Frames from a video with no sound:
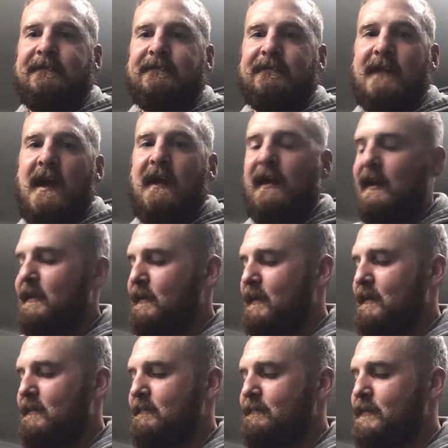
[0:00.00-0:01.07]
yeah,
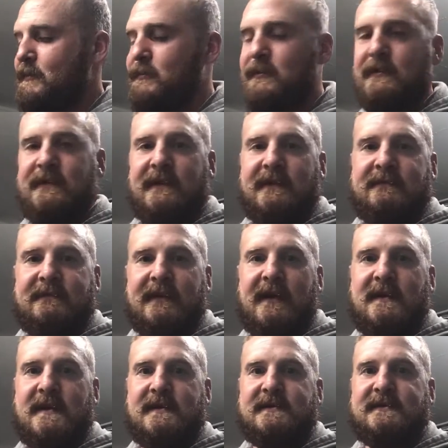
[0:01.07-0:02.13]
anything cool in the gun
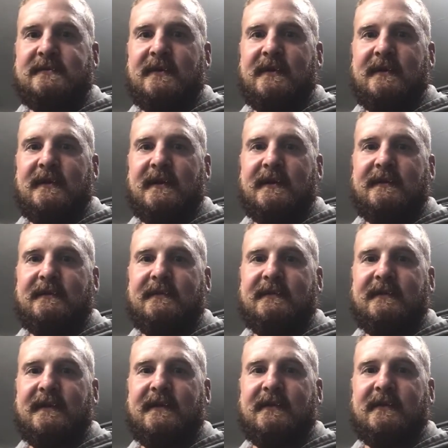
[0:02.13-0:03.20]
industry that
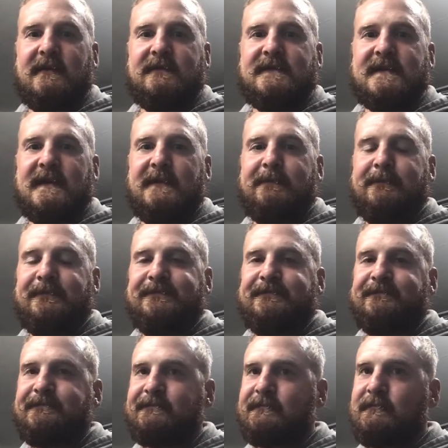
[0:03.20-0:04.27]
you've seen?
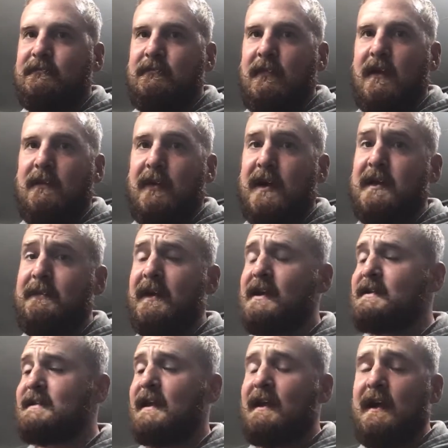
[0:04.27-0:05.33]
Probably the biggest
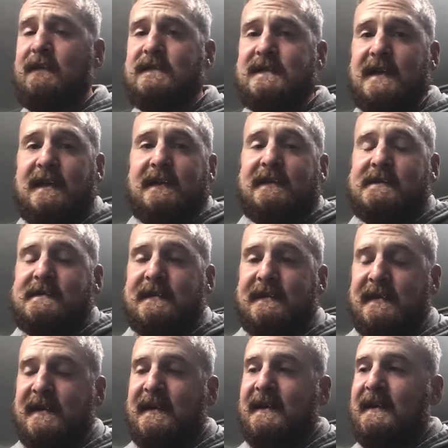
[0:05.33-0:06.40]
thing I've seen is
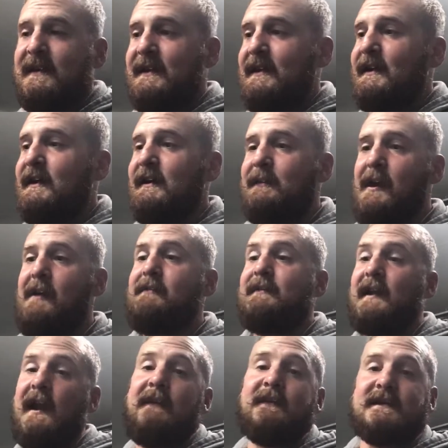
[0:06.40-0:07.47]
that
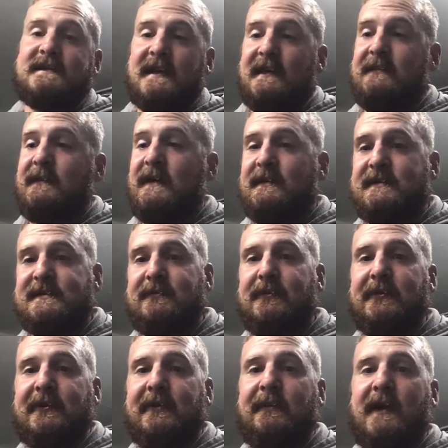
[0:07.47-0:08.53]
I'm excited about is
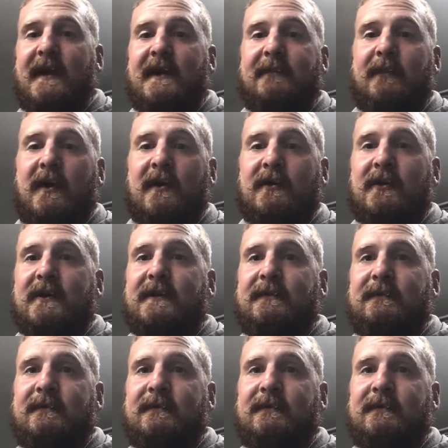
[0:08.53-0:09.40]
Ruger buying Marlin.